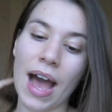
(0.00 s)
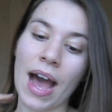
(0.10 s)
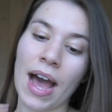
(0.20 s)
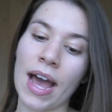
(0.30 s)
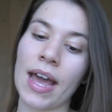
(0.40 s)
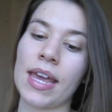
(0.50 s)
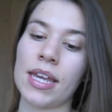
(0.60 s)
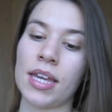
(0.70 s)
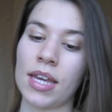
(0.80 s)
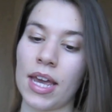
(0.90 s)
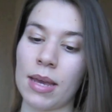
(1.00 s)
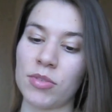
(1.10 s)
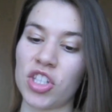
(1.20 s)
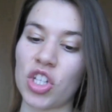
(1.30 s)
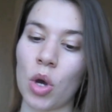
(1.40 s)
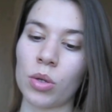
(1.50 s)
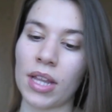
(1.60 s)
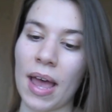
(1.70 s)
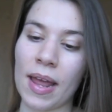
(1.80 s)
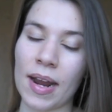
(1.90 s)
I am so
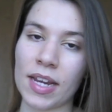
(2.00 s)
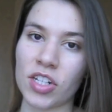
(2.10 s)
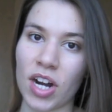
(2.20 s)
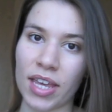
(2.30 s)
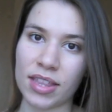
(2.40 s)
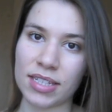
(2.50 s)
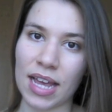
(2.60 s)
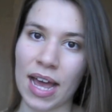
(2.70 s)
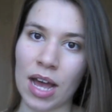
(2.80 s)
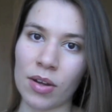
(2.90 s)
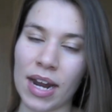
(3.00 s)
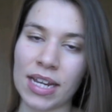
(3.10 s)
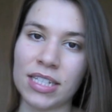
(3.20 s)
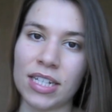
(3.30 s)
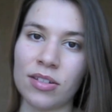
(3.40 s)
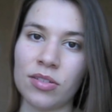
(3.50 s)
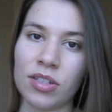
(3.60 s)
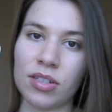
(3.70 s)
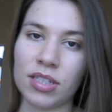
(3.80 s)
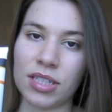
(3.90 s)
glad I tried this out. I
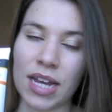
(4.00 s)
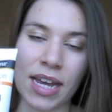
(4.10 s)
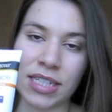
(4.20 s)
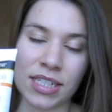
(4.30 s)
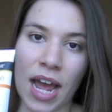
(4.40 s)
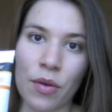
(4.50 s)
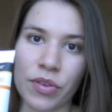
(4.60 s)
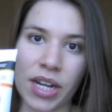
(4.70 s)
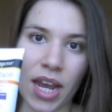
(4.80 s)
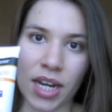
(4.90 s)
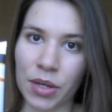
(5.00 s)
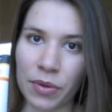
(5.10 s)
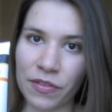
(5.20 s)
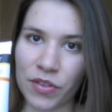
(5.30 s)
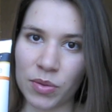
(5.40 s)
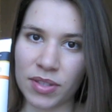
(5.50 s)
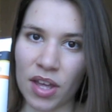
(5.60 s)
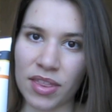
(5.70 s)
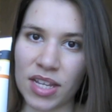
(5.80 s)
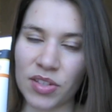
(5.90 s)
did not read any reviews
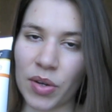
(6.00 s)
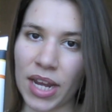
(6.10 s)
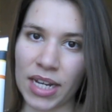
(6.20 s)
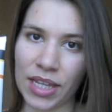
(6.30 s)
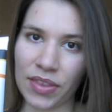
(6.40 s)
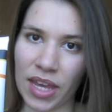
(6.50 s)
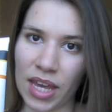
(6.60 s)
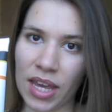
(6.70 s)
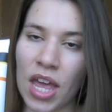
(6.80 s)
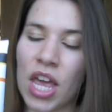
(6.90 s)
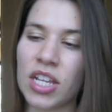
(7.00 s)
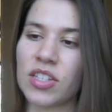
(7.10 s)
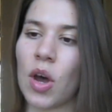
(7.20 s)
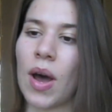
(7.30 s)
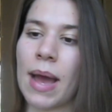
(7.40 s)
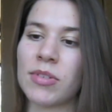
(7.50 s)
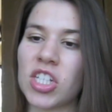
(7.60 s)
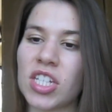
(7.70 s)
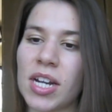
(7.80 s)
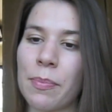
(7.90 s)
on this or anything. So I'm
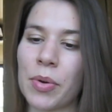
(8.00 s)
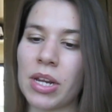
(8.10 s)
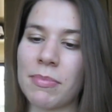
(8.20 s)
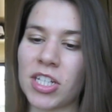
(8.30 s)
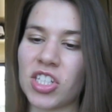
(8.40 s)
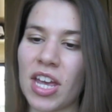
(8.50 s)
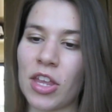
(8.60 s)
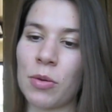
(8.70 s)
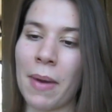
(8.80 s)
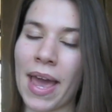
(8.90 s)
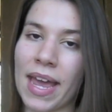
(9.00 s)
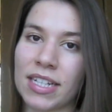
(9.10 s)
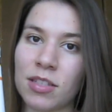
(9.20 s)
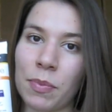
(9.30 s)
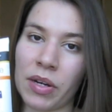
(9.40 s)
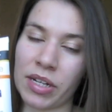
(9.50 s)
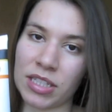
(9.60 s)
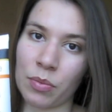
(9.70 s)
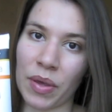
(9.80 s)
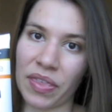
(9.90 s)
just going to pretty much tell you my
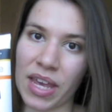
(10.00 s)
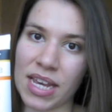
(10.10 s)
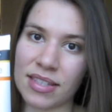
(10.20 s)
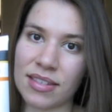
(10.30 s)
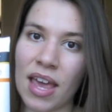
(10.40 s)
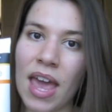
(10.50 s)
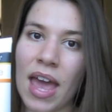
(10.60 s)
experience with this